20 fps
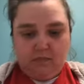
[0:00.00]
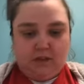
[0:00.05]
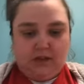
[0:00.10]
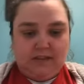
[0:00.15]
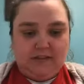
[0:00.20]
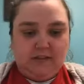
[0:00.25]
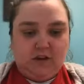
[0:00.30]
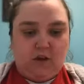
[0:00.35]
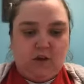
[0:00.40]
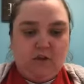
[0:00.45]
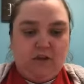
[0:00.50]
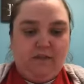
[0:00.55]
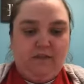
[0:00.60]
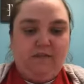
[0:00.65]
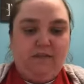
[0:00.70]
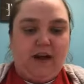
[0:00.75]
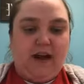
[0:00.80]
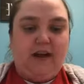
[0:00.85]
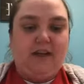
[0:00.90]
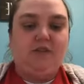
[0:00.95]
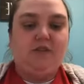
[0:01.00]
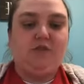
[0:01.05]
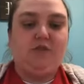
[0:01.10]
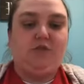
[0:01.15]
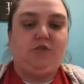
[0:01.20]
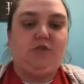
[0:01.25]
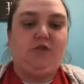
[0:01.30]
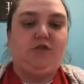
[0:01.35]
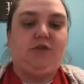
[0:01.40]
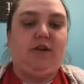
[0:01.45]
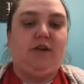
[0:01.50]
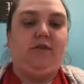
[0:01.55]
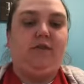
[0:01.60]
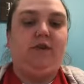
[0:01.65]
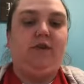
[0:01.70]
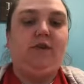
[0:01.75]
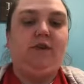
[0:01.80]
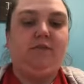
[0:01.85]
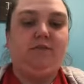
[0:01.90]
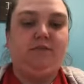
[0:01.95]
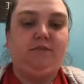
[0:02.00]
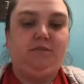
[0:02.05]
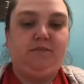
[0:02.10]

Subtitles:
It's called a fine screwdriver.